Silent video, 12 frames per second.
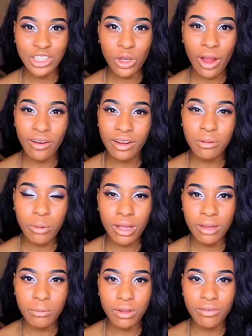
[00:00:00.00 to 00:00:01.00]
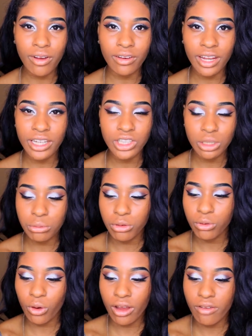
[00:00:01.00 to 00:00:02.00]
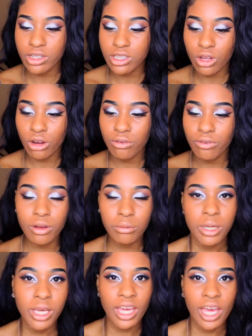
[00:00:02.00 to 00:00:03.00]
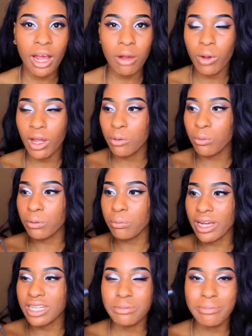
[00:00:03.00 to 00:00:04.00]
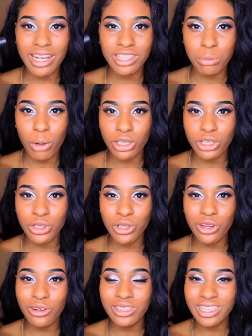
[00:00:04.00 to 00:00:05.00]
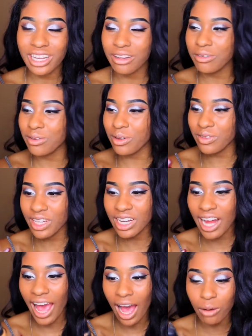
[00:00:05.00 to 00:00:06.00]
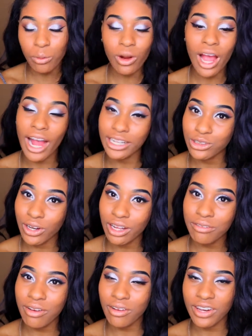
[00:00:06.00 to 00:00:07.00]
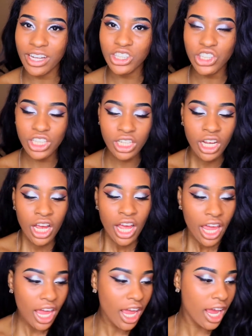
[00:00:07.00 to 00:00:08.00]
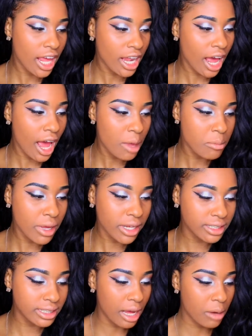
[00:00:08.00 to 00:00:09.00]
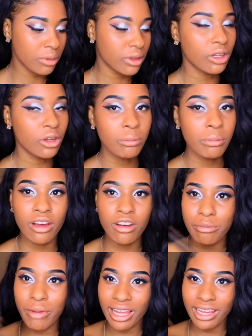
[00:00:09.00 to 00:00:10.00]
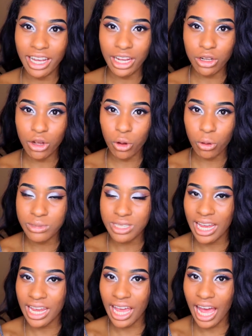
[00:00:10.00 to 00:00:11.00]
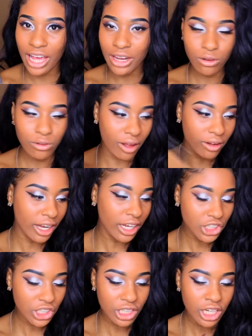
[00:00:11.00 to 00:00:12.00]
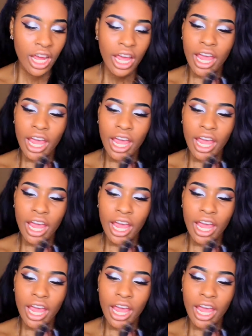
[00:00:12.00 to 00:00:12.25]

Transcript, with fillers: so I already went in with foundation before I even started filming and I went in with my Smashbox Studio Skin 15 Hour Hydrating Foundation and I mixed that with a little bit of my Lancome Teint Idole foundation.